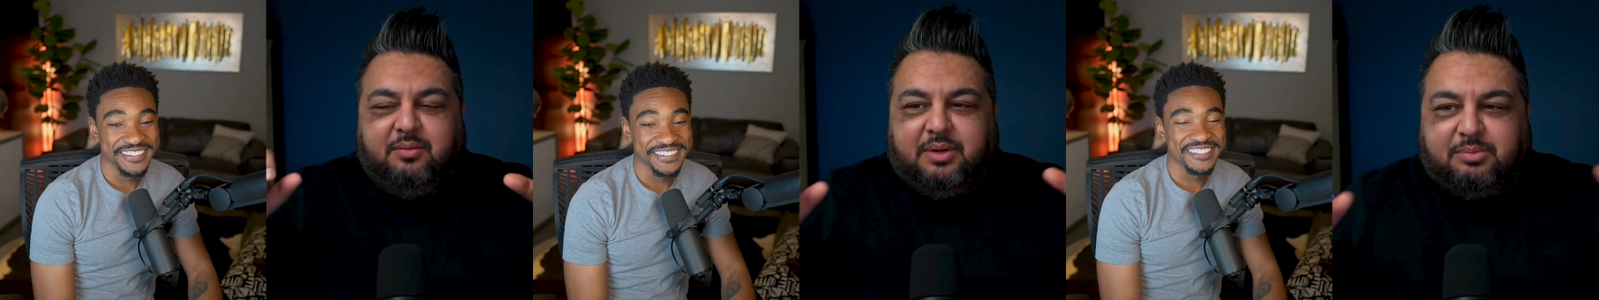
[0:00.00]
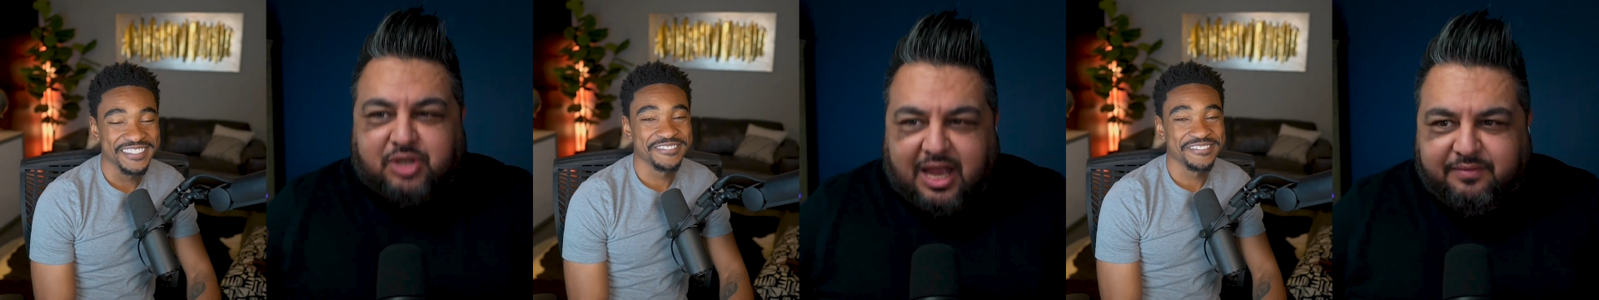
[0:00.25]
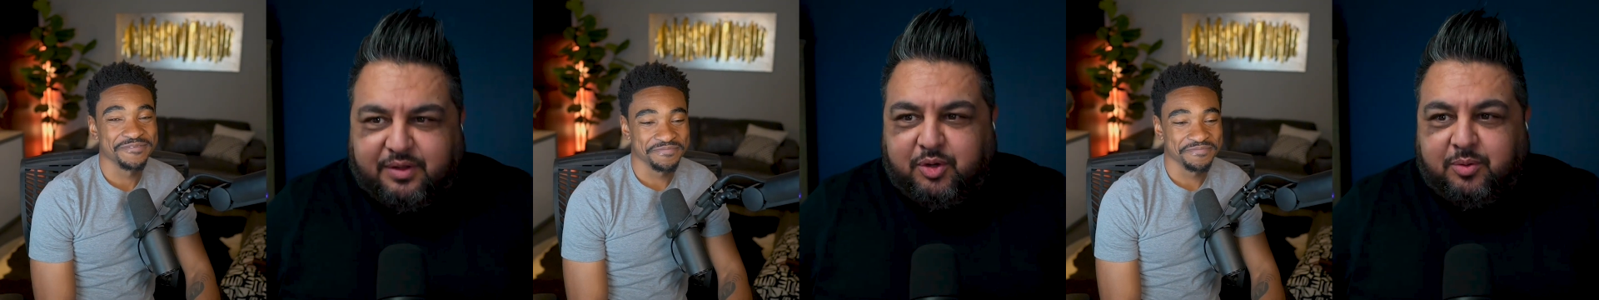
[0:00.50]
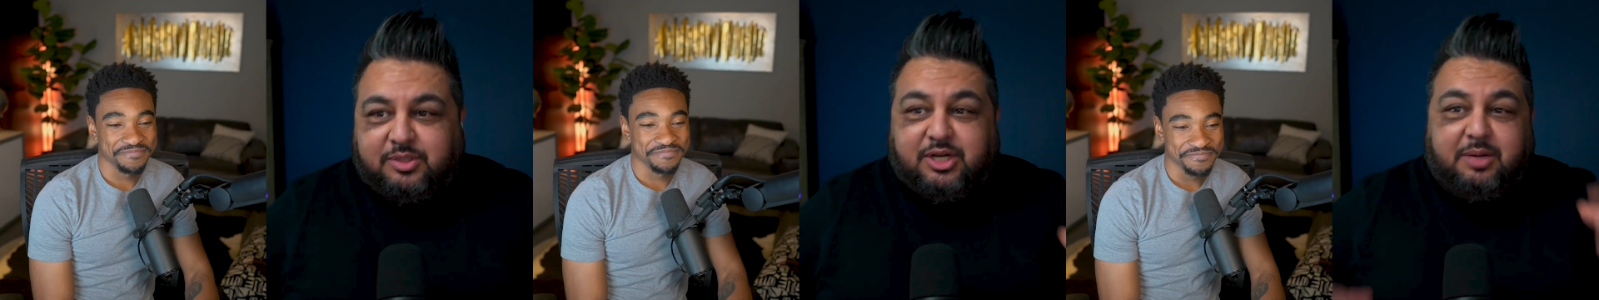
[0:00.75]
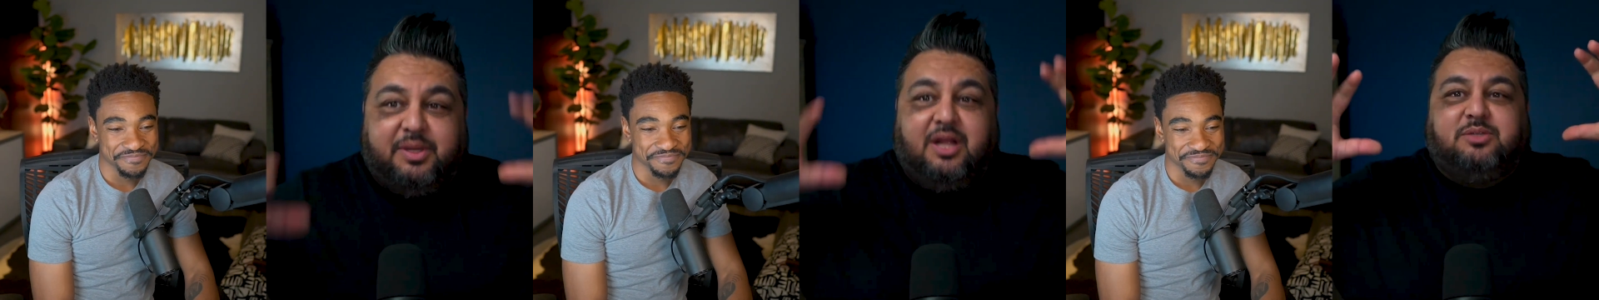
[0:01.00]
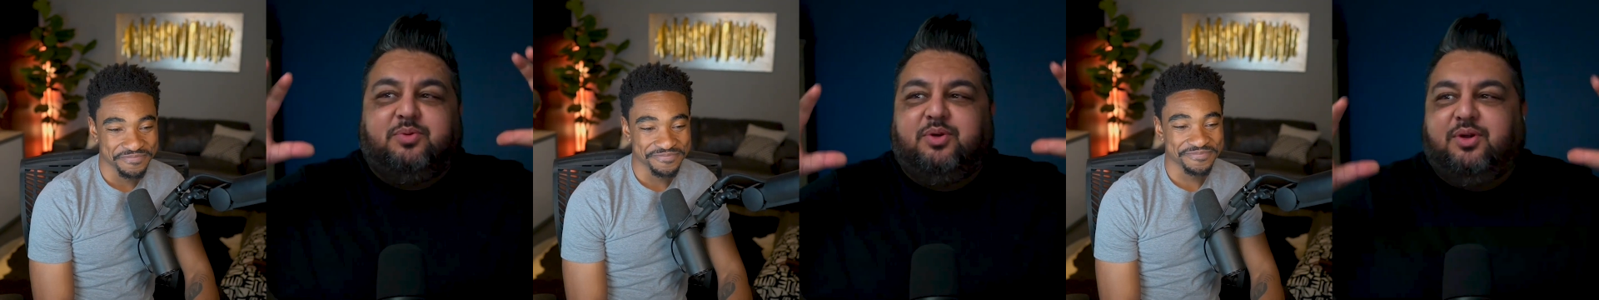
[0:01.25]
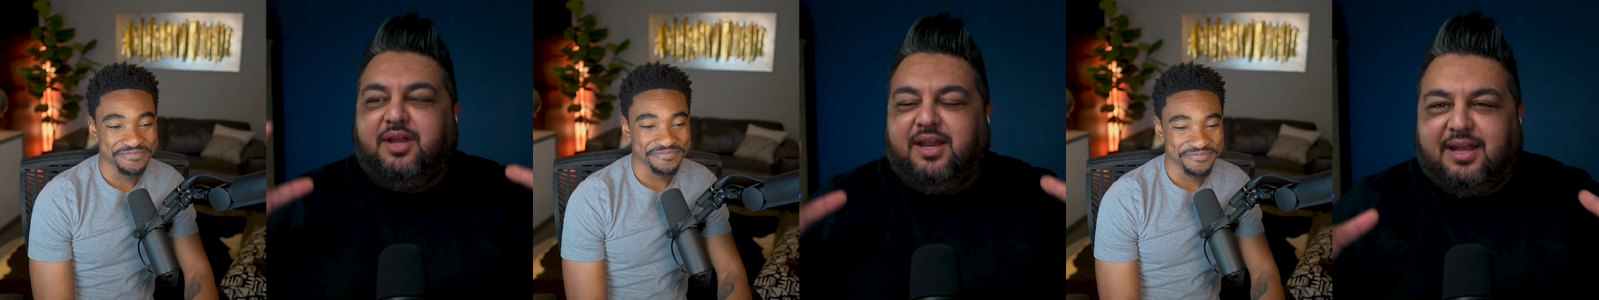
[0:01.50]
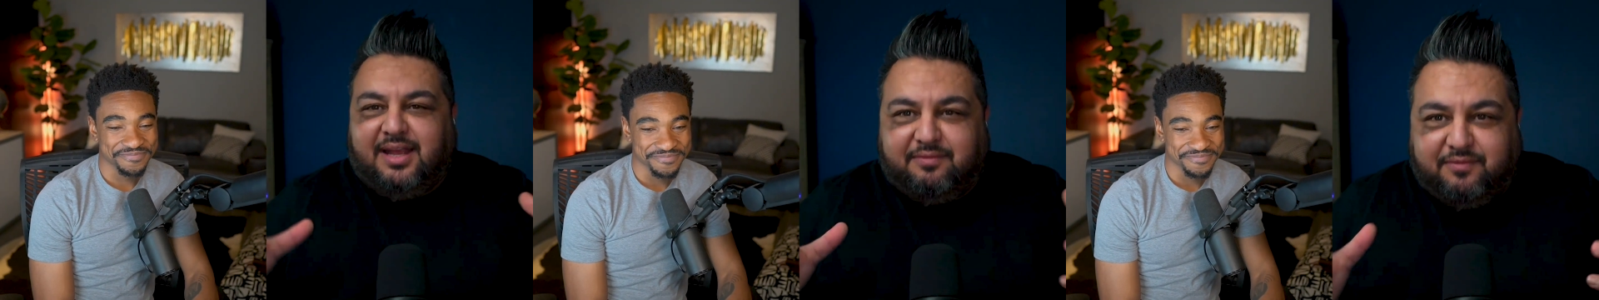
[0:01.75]
Speaker 1: I'm driving Uber. I'm trying to be an entrepreneur, and I
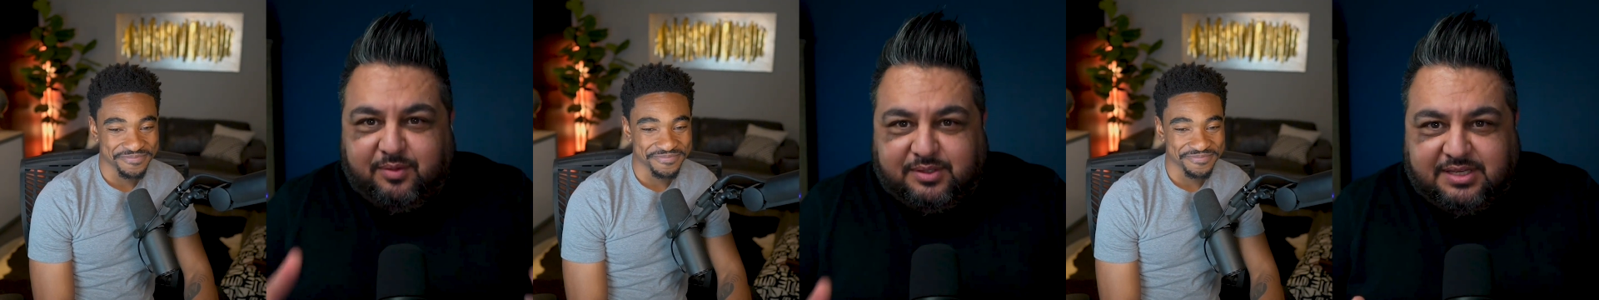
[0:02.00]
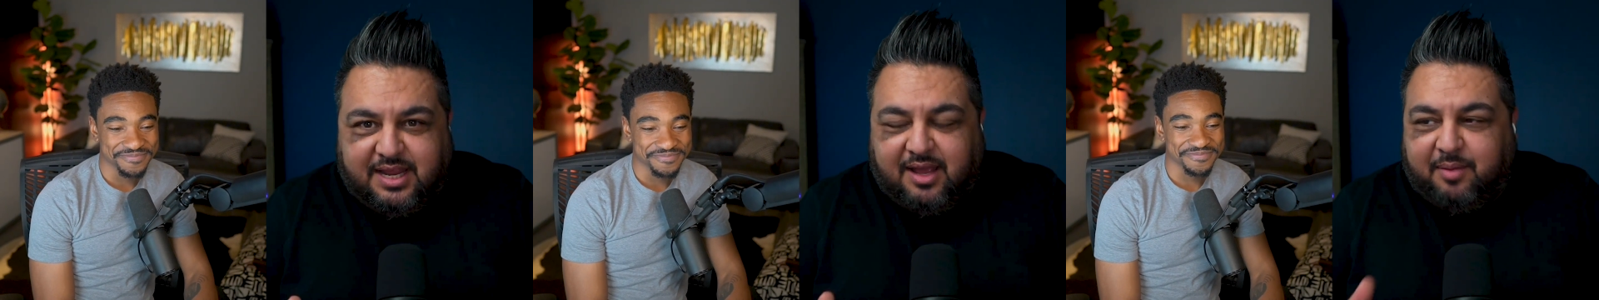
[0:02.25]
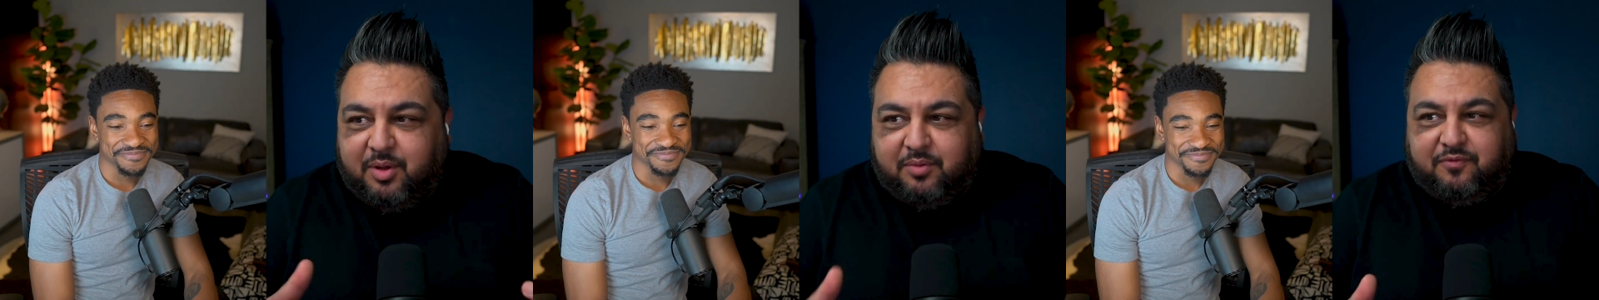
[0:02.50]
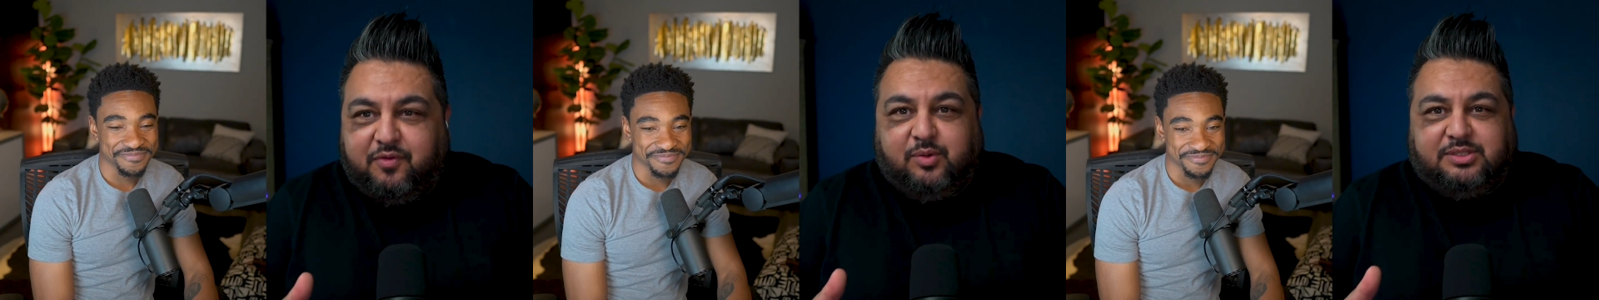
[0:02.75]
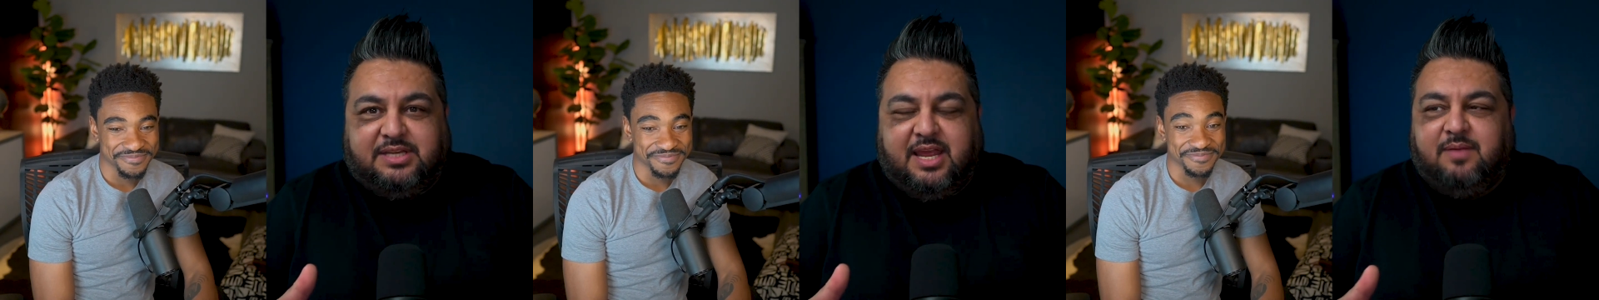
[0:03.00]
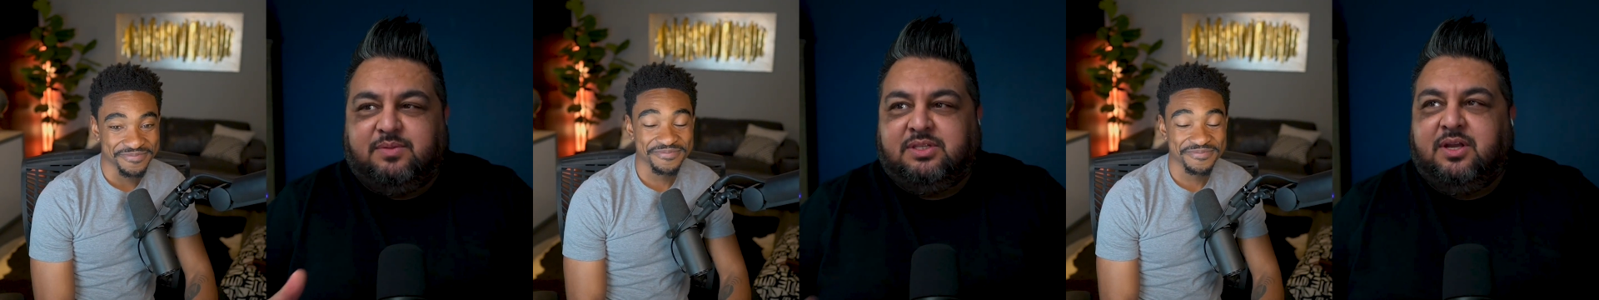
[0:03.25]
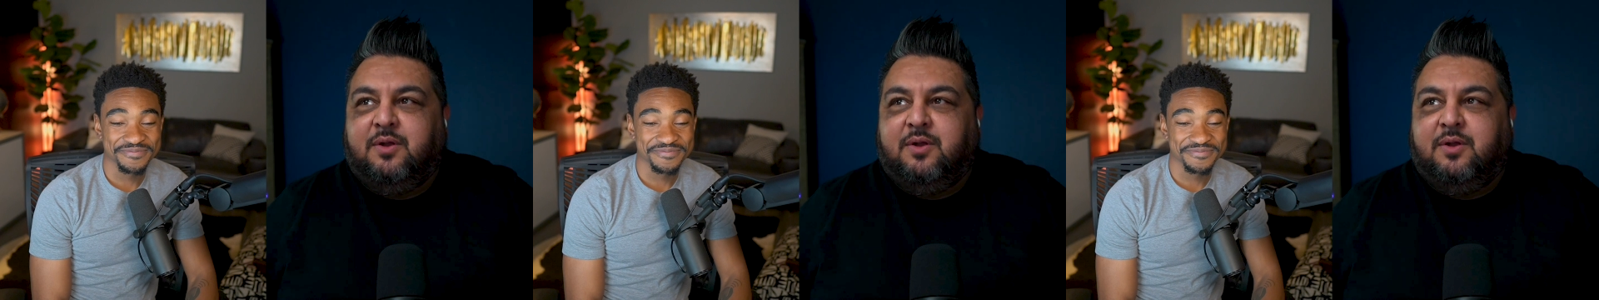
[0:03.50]
got food stamps. I'm on food stamps.